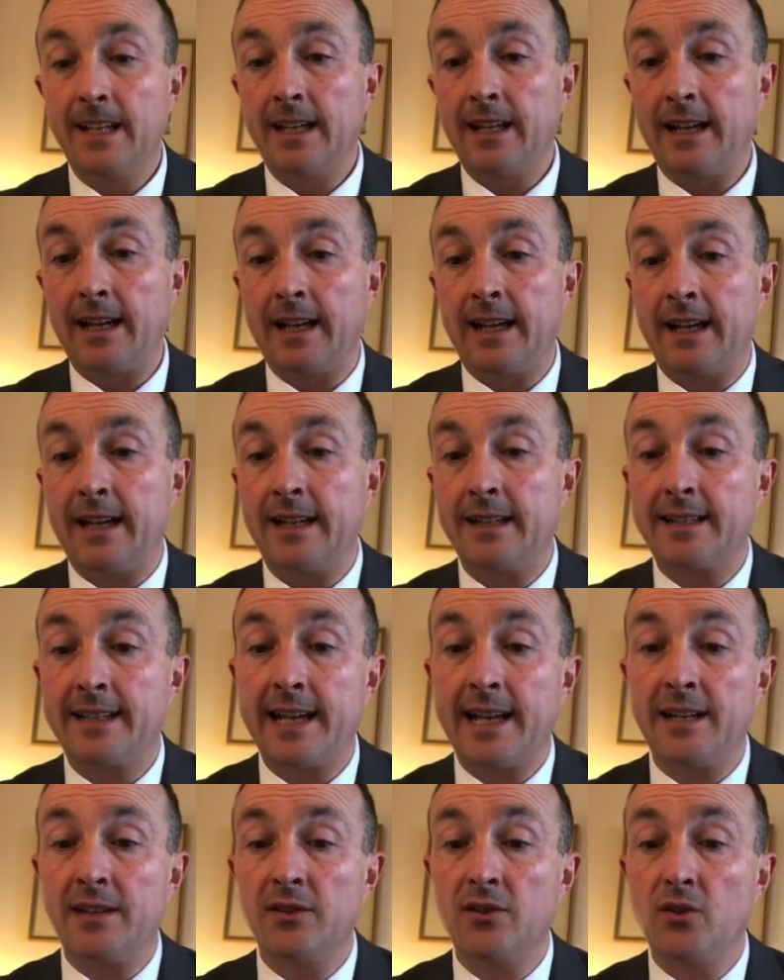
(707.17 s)

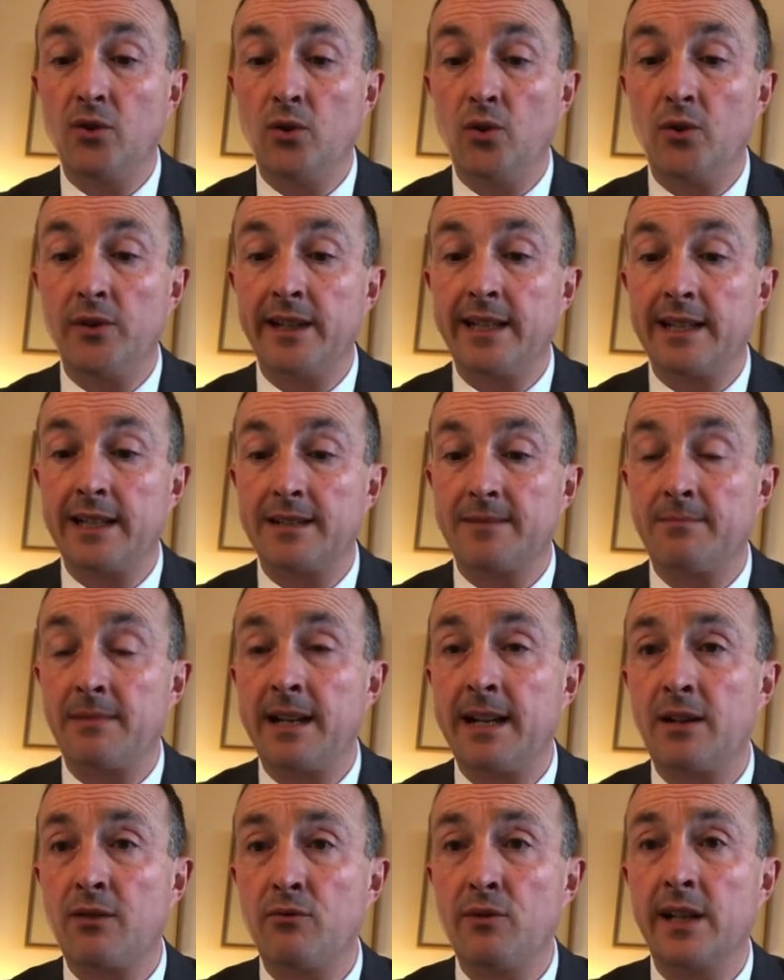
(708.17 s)
Caden Courtney has
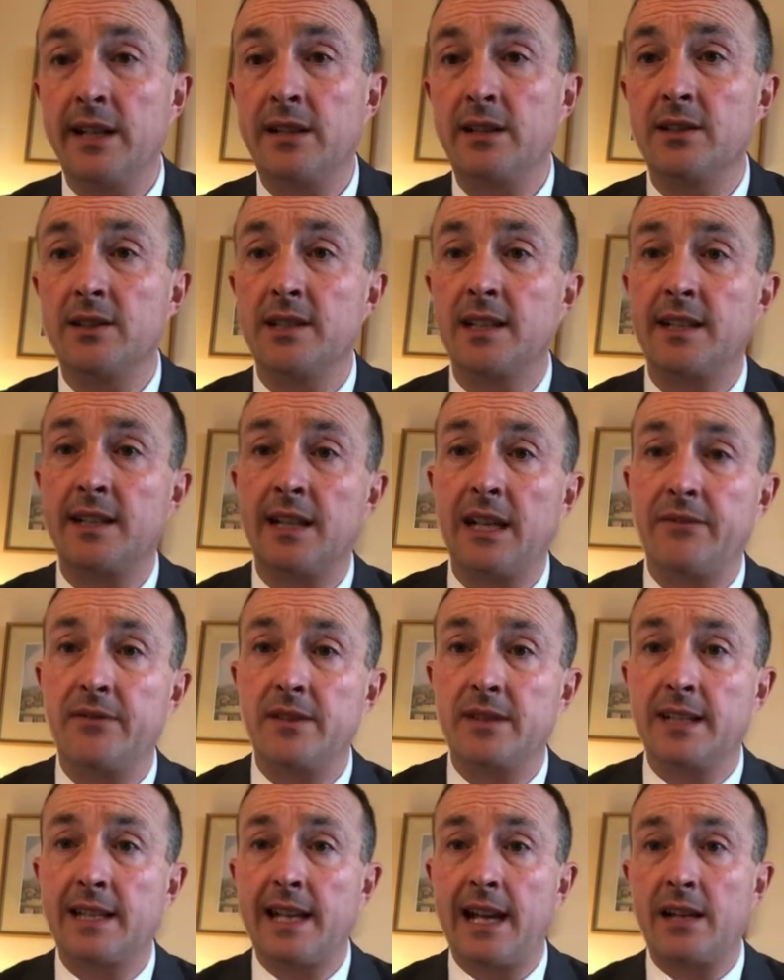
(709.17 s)
made a really concerted
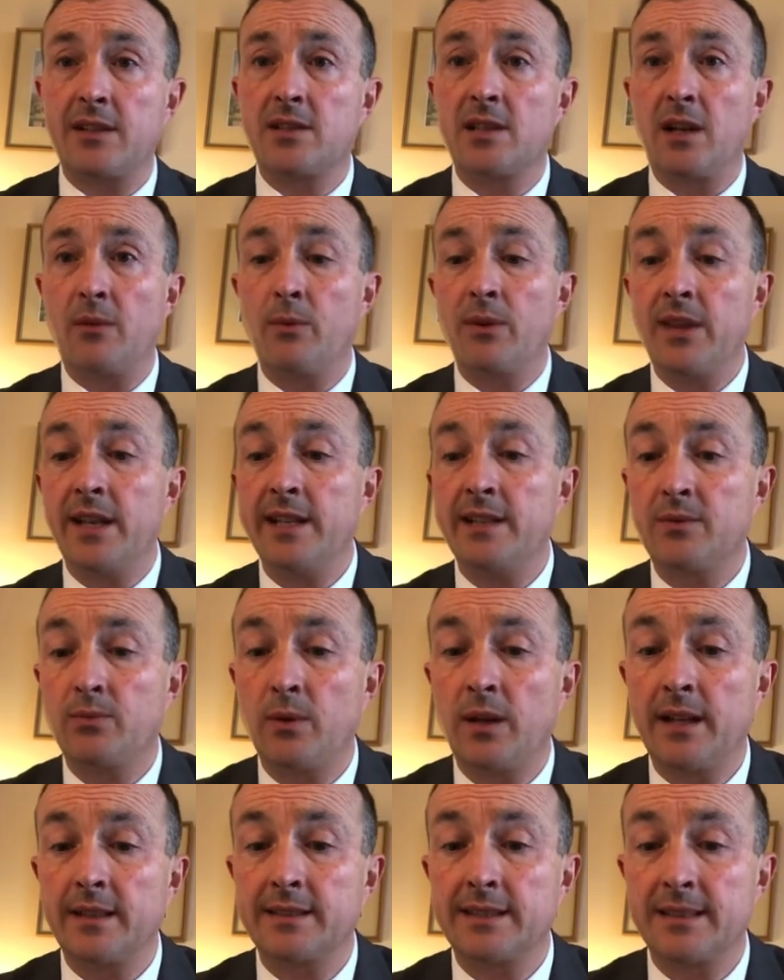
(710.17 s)
effort to catch up with his
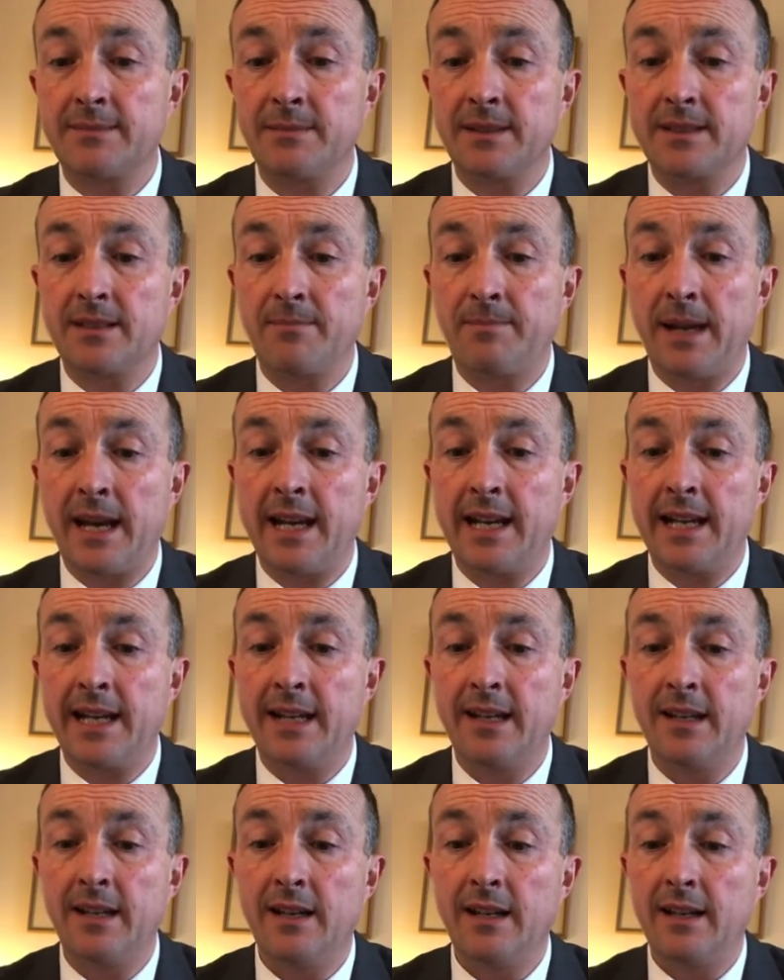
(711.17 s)
work, says Mr.
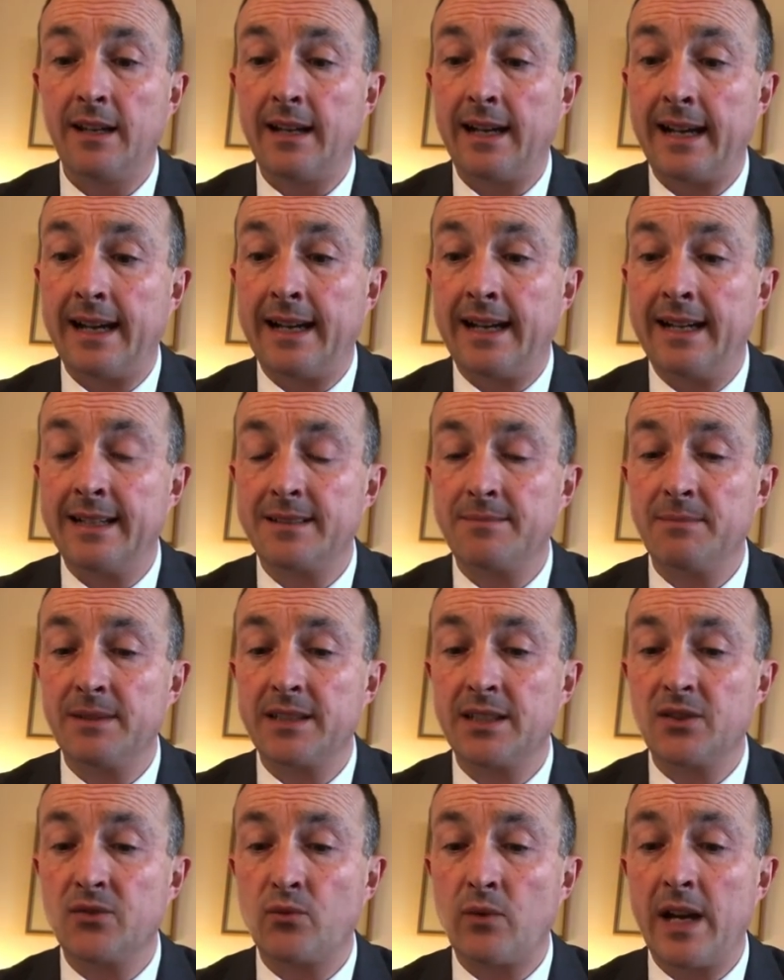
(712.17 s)
Bailey. And
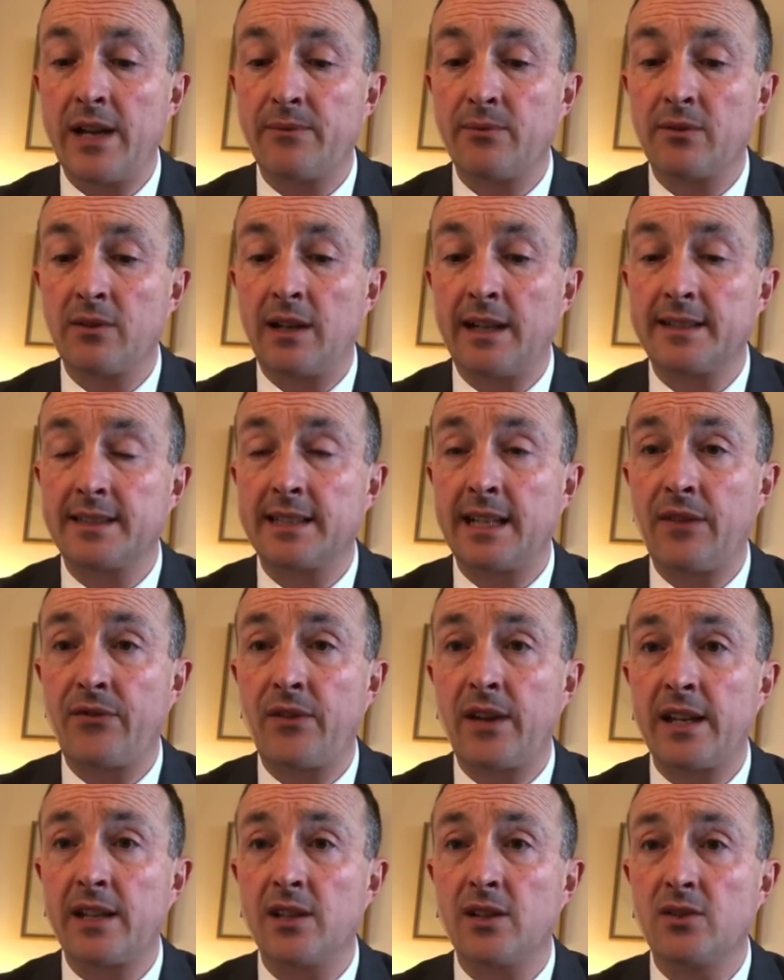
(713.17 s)
Mrs. Wraith would like to say
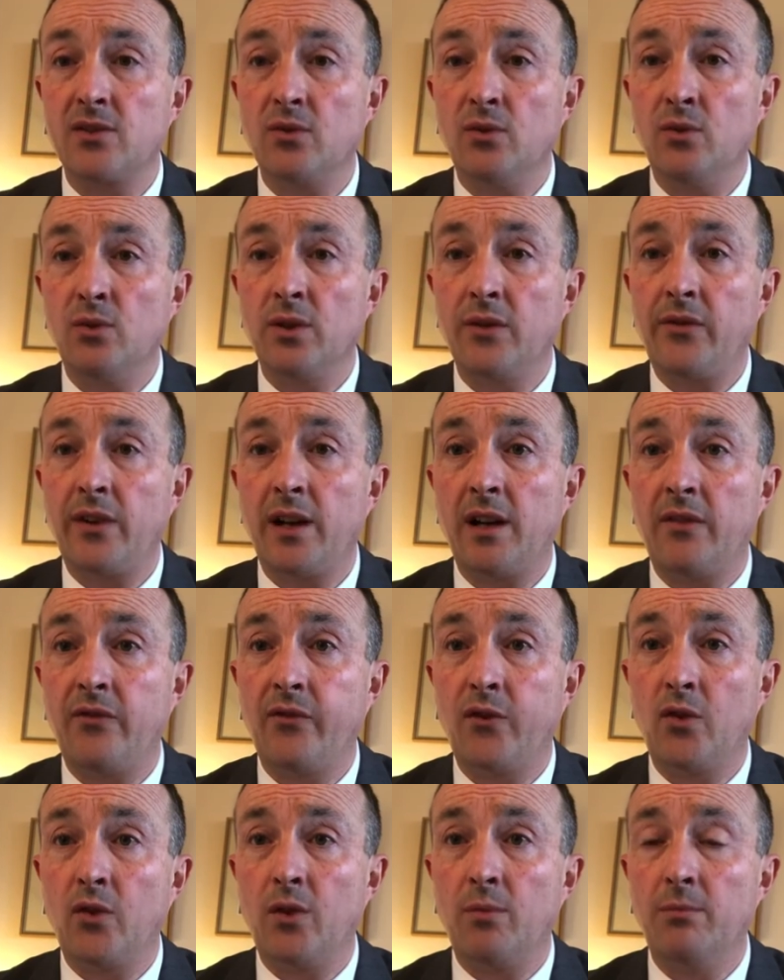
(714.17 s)
thank you to all of her
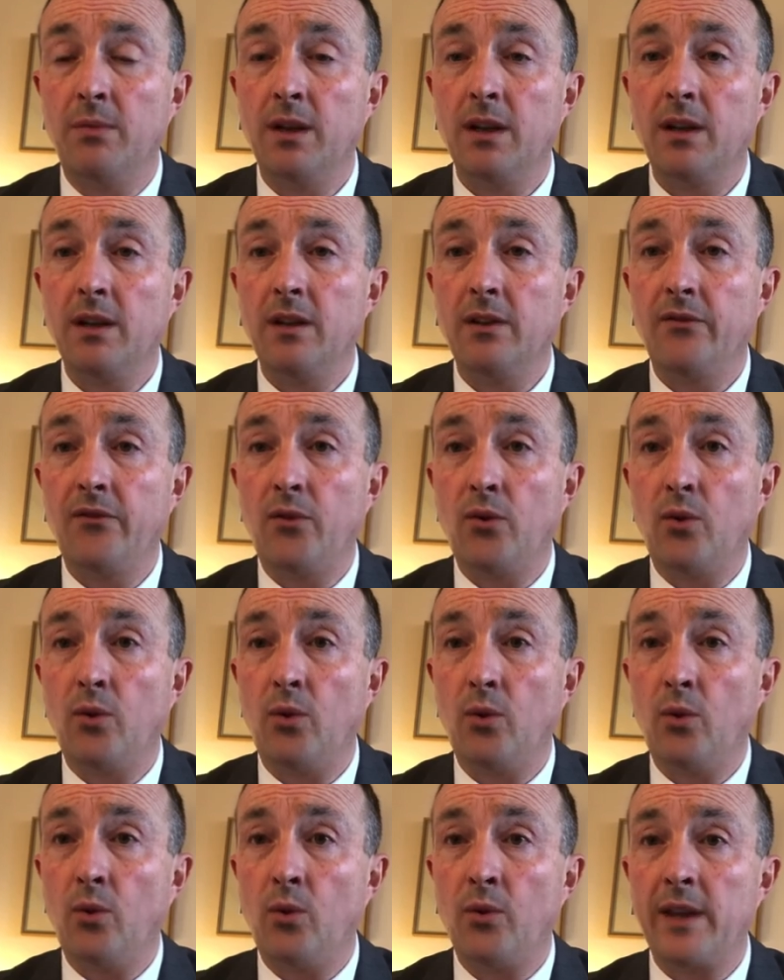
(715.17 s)
form
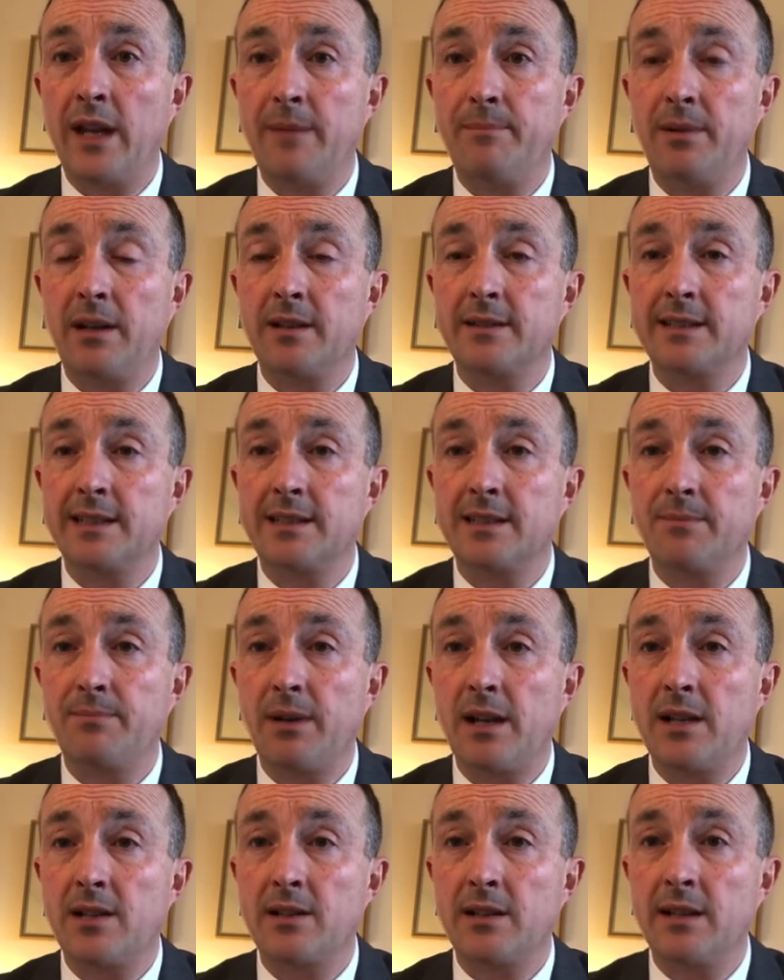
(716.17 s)
for all their
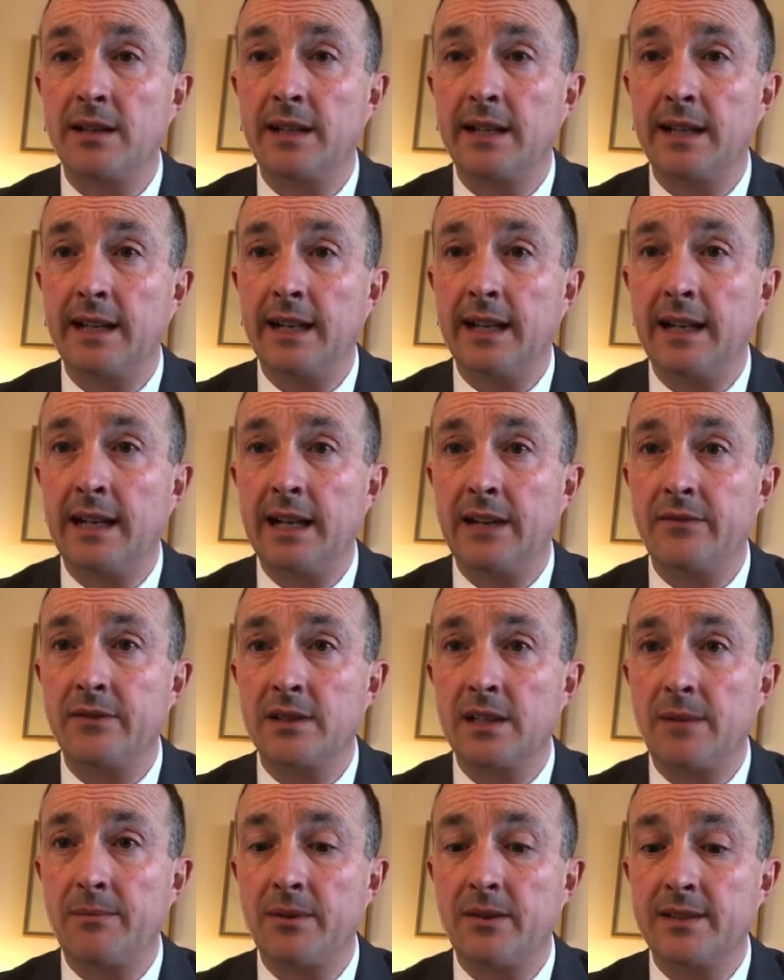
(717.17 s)
participation in the
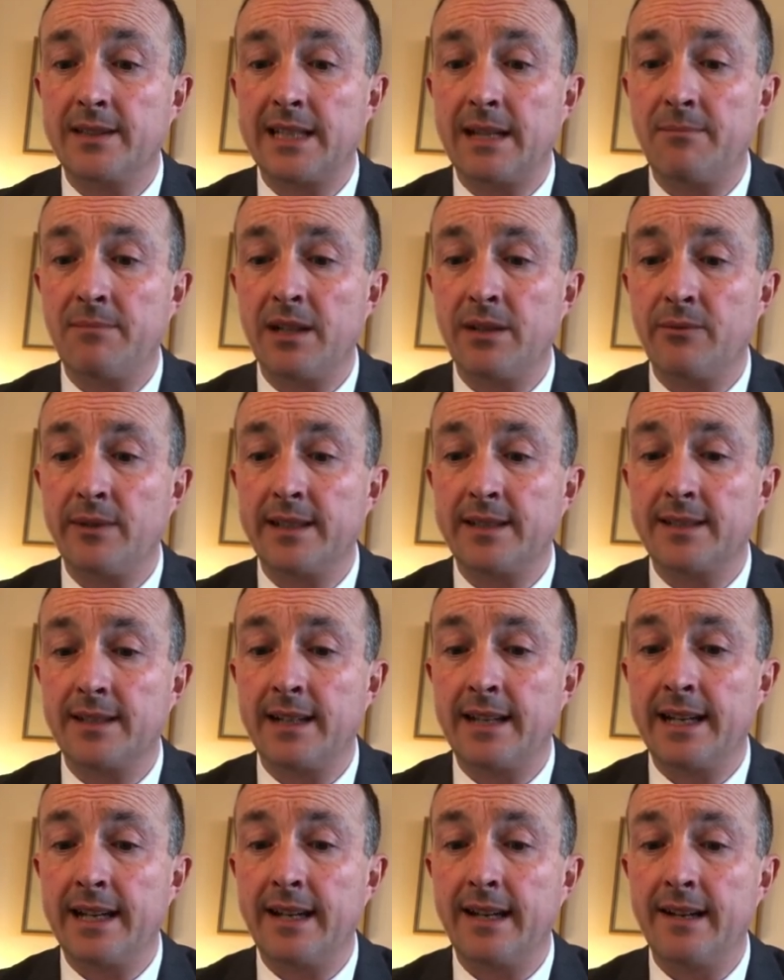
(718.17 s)
11W Assembly
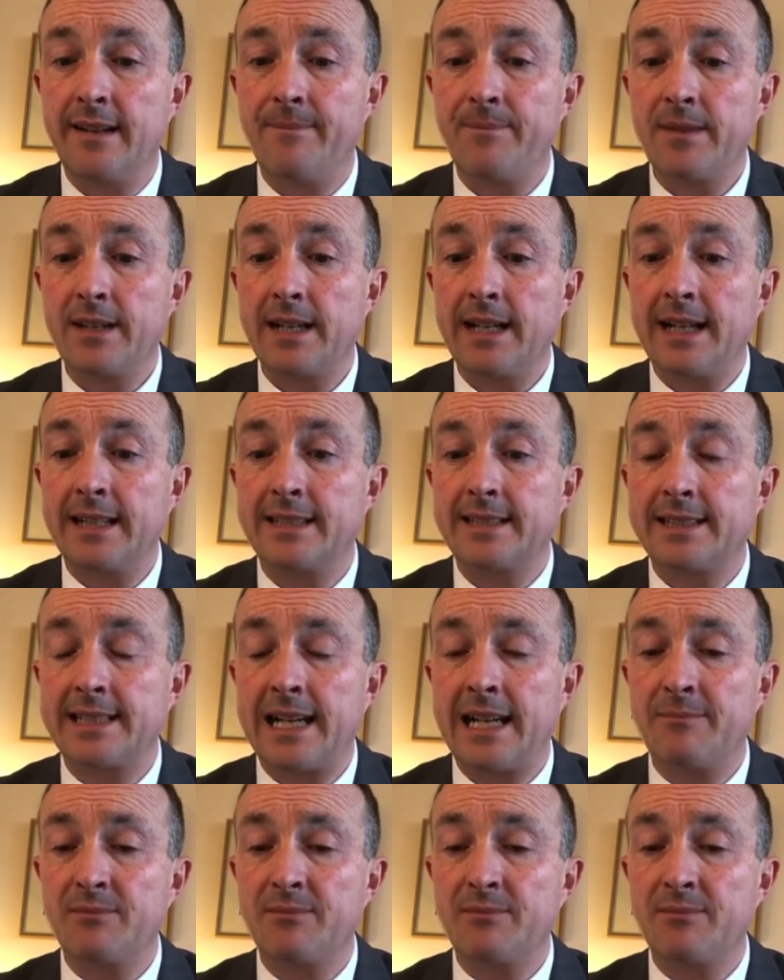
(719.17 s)
recently. And Sam